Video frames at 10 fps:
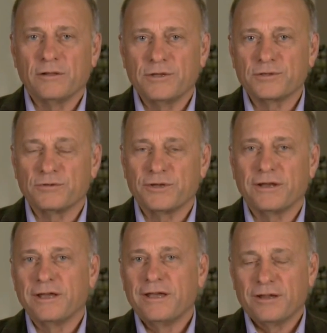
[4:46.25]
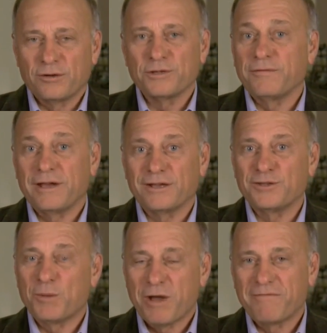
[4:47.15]
The list goes on. And Chris, if I
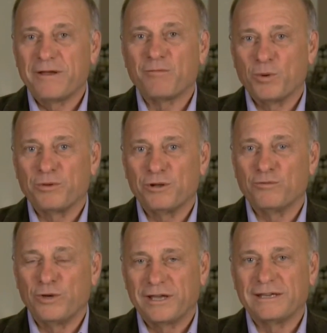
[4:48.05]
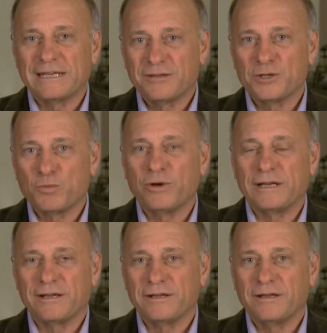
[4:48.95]
could can say my favorite bill, if we could get to this
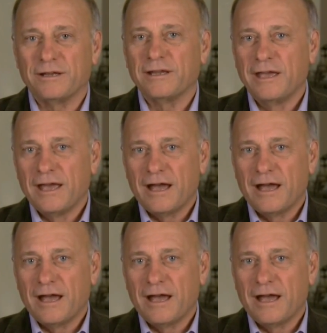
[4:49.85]
point and get it done,